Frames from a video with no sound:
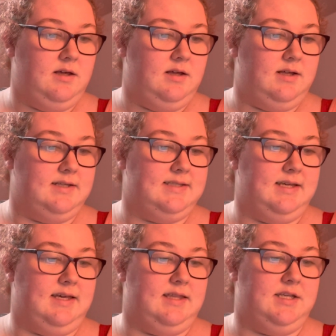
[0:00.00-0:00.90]
Let's
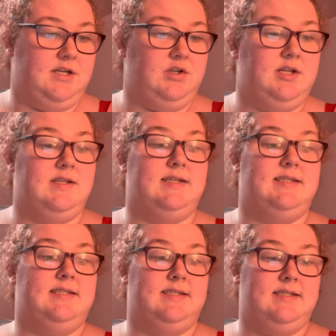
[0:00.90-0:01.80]
see, the children in the
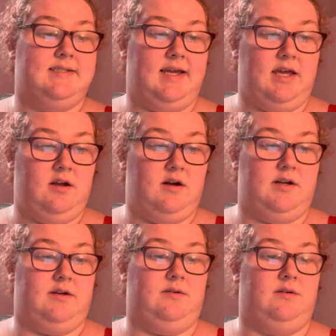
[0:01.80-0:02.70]
second
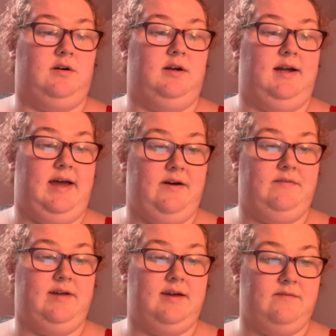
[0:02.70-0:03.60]
article are
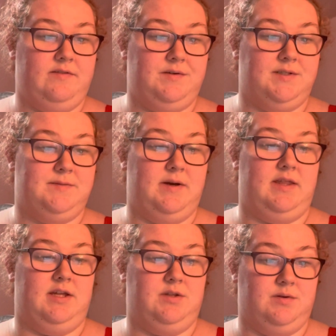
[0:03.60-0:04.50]
heavily influenced by
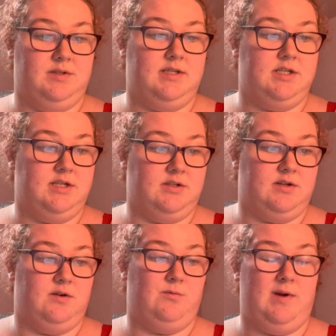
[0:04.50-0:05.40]
the adults and
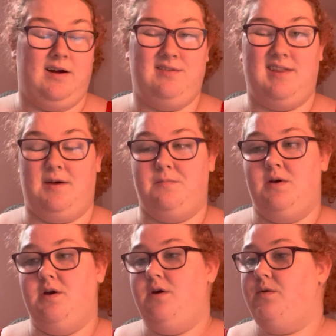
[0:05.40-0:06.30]
children around them
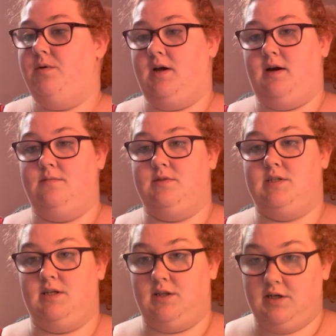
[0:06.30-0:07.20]
when it comes
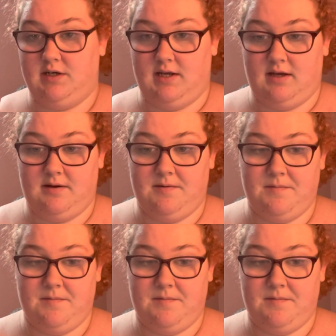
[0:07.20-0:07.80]
to learning.